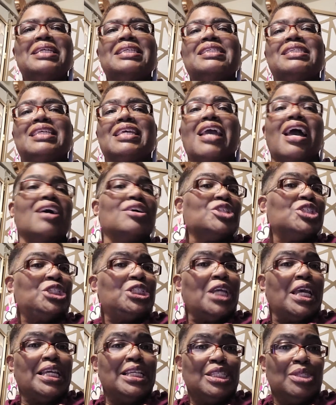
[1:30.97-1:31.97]
see how
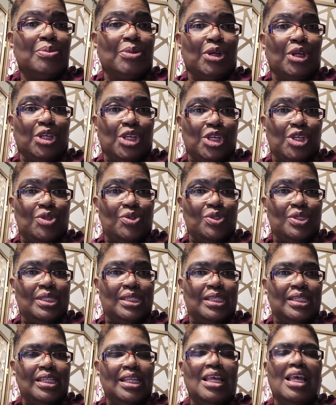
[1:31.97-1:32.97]
Shakespeare
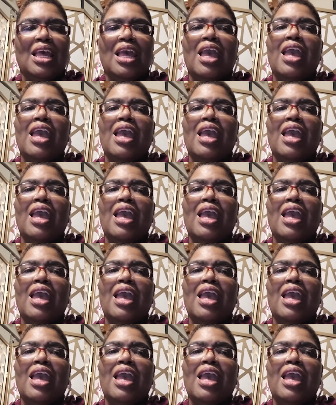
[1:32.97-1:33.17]
used it,